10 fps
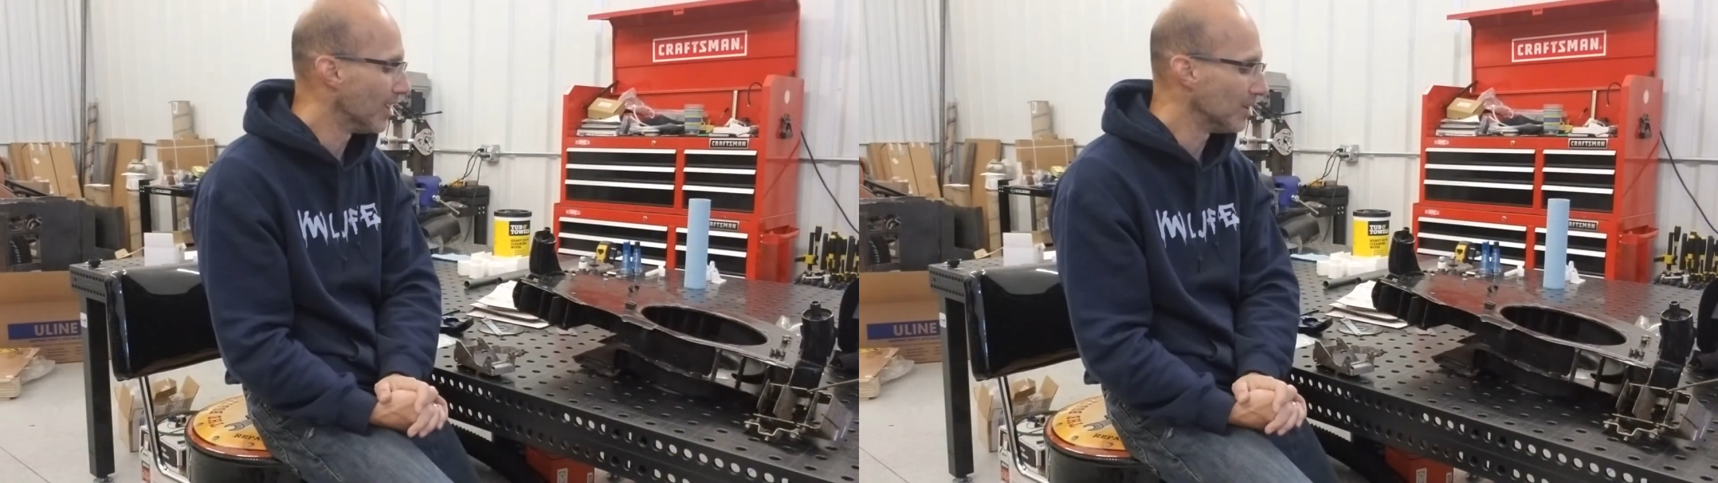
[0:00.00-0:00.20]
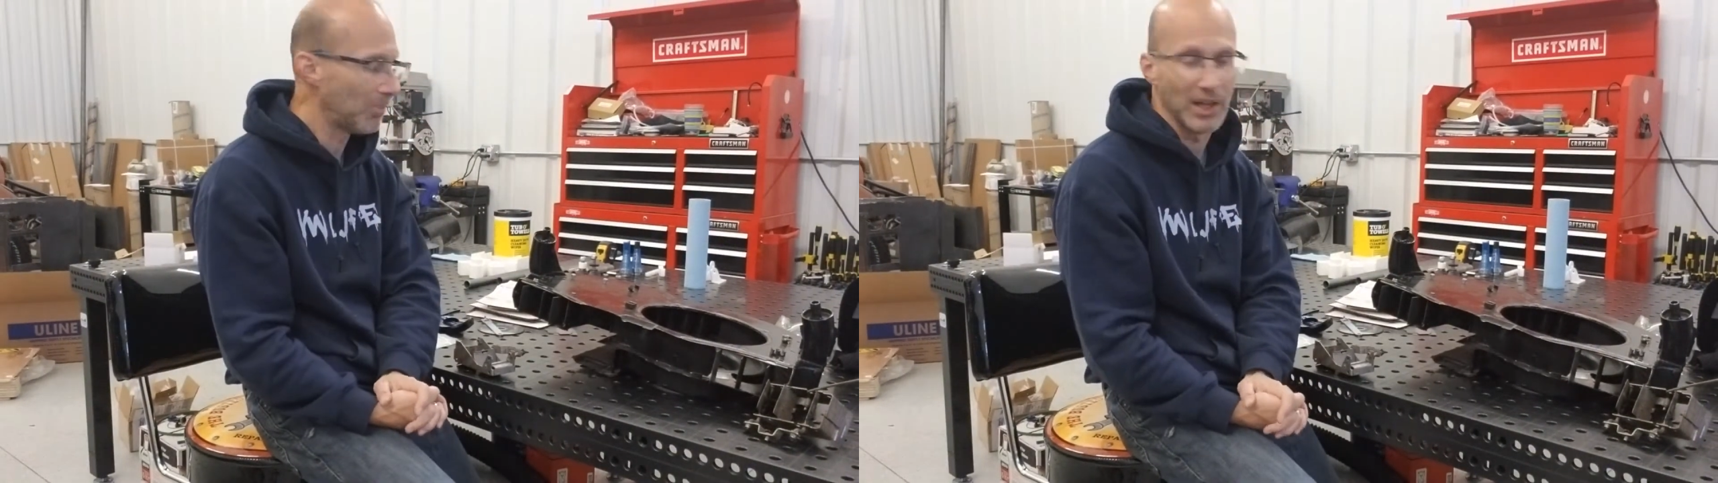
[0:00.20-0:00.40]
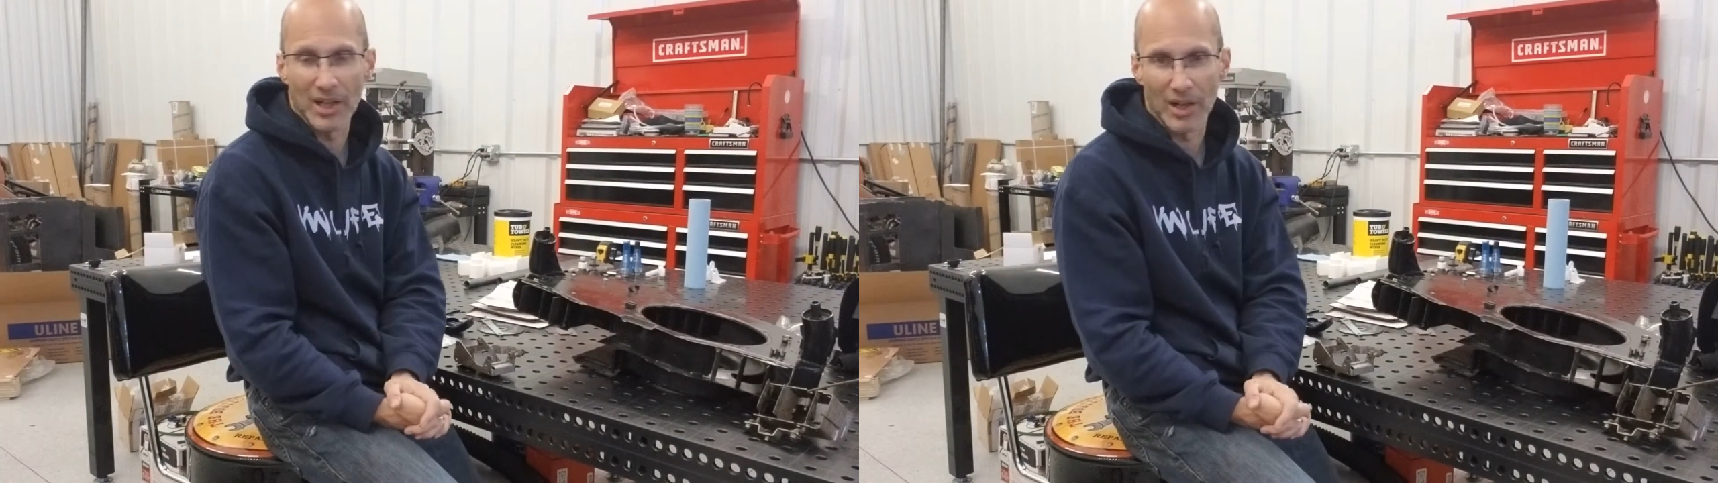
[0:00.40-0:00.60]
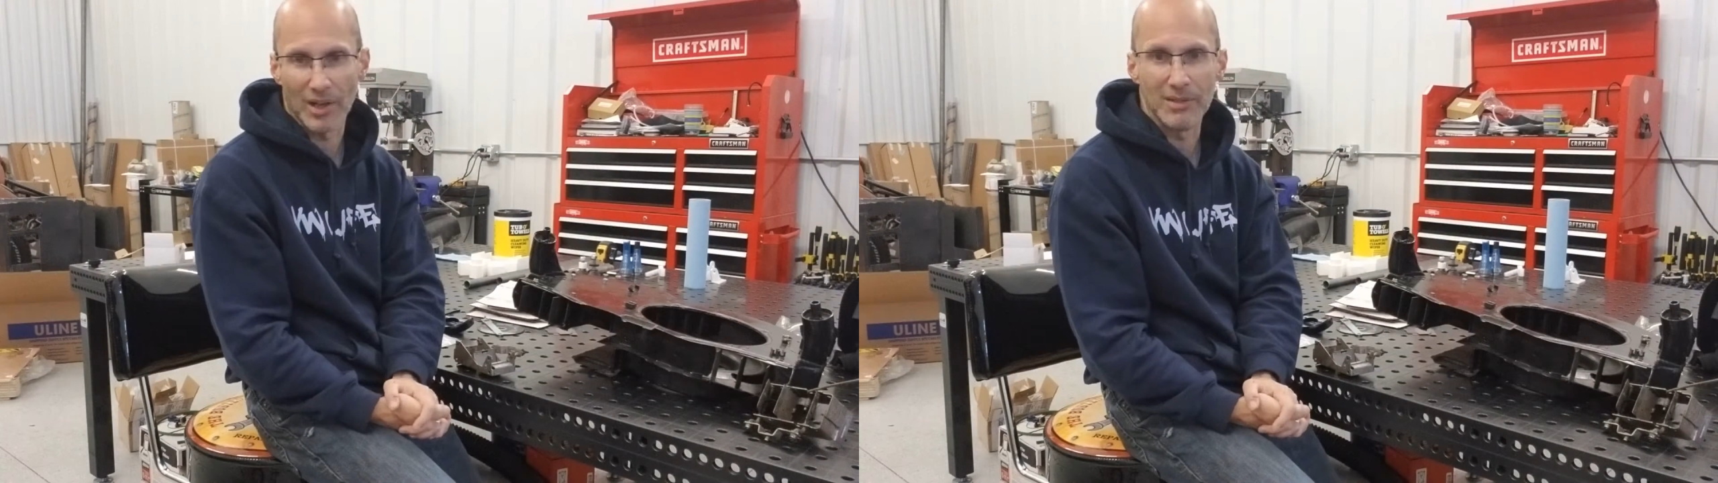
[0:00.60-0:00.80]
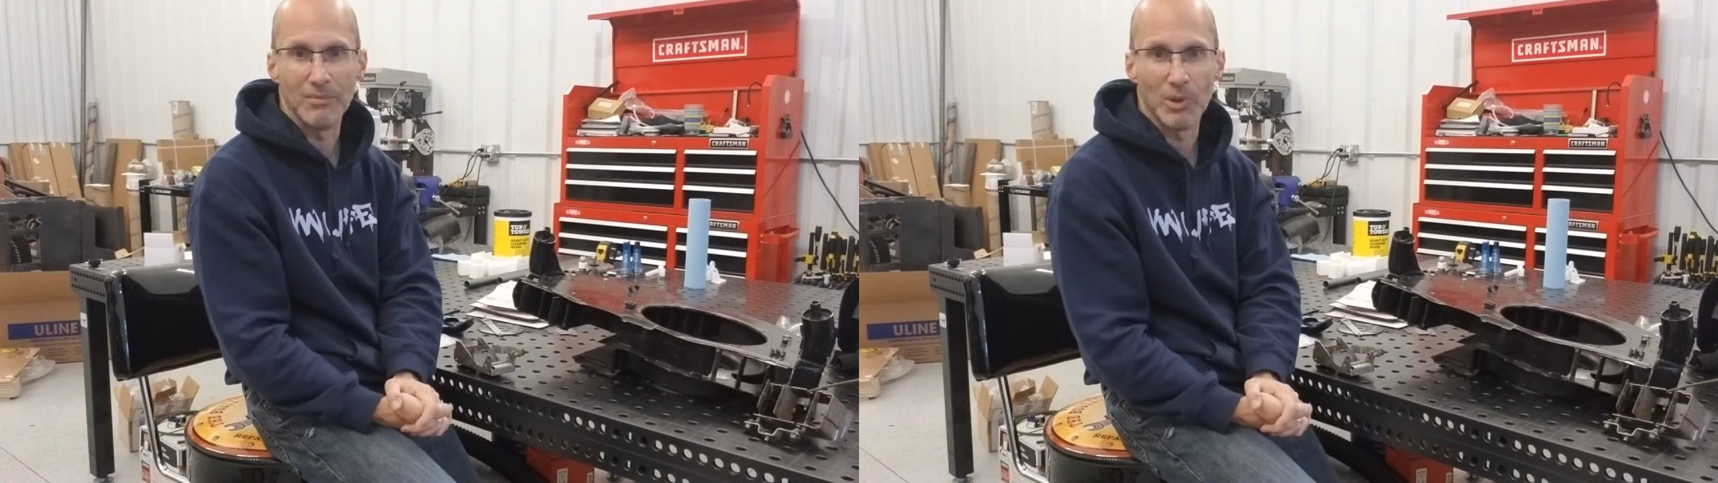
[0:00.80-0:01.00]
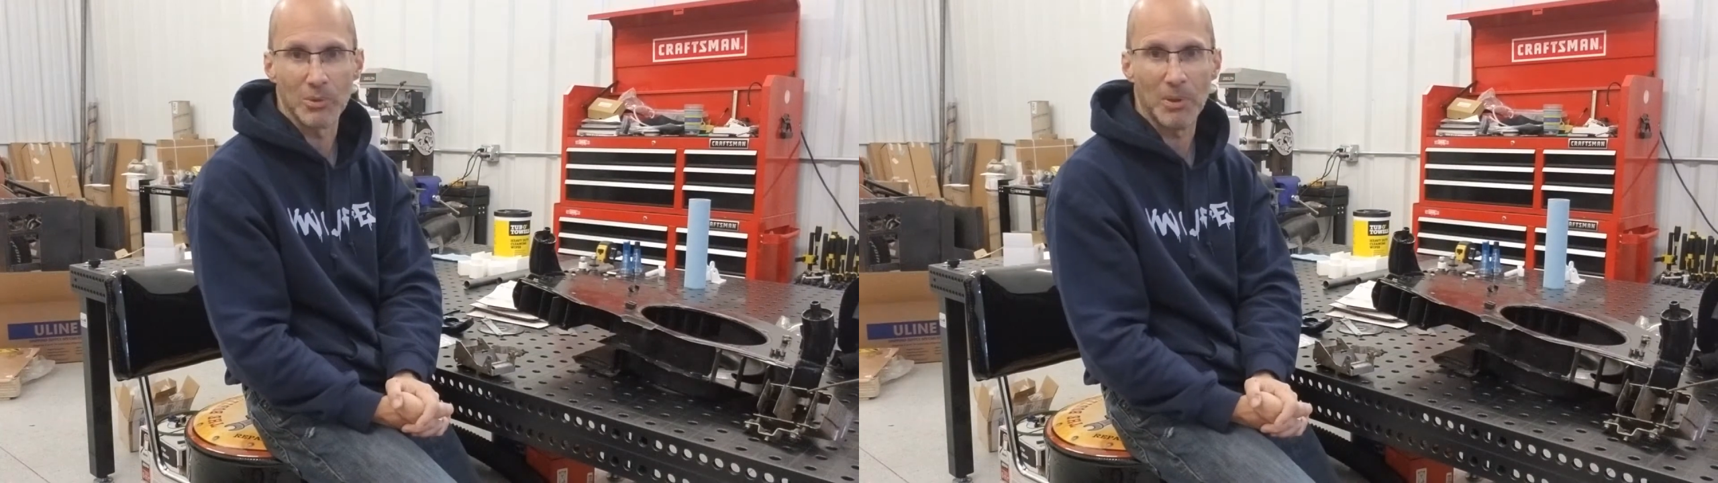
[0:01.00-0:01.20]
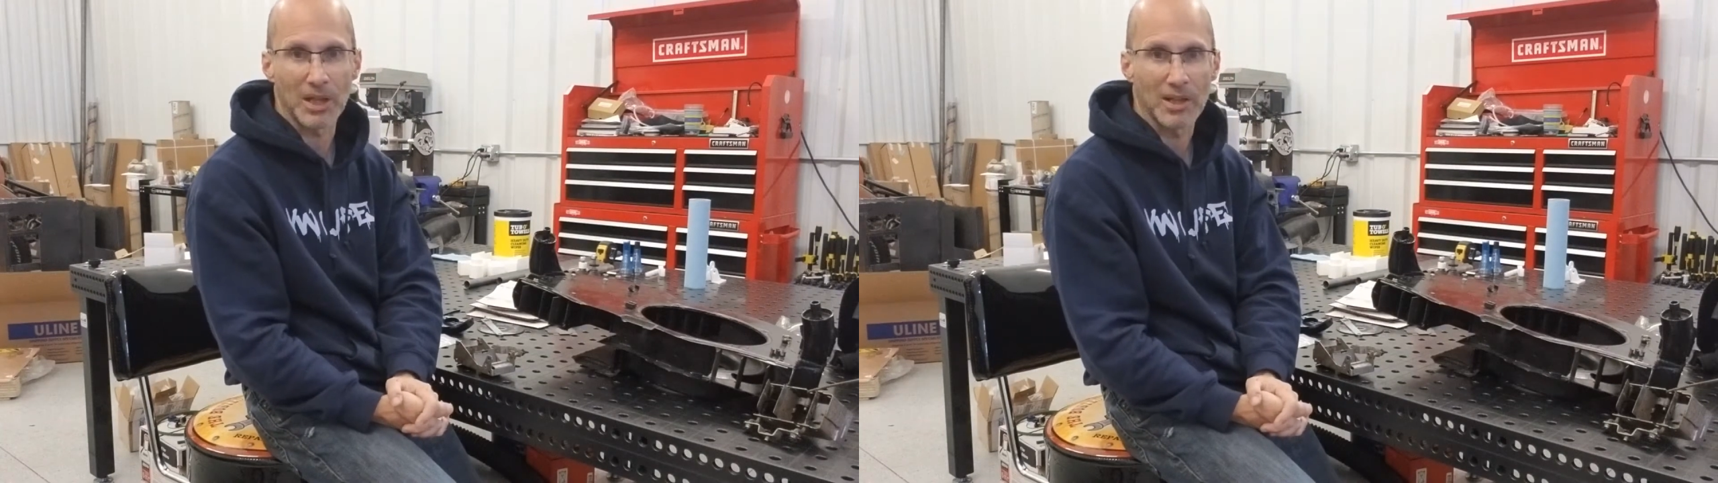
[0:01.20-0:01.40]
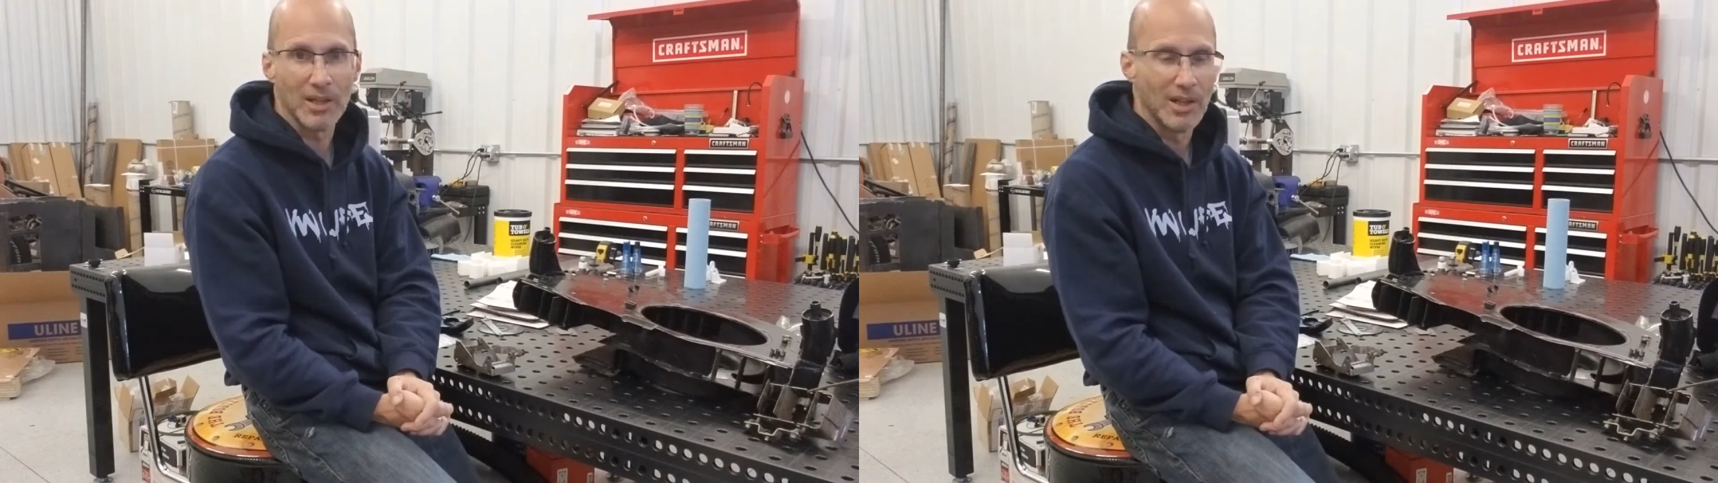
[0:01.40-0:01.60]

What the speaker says: depending on what you pick.